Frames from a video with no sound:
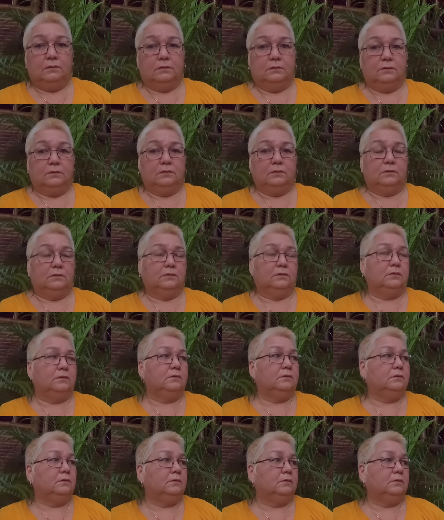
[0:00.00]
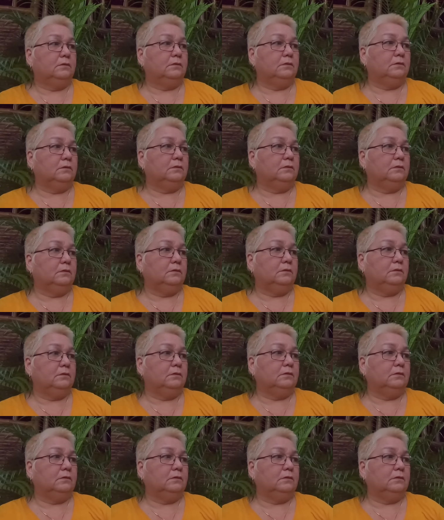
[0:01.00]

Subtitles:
(silence)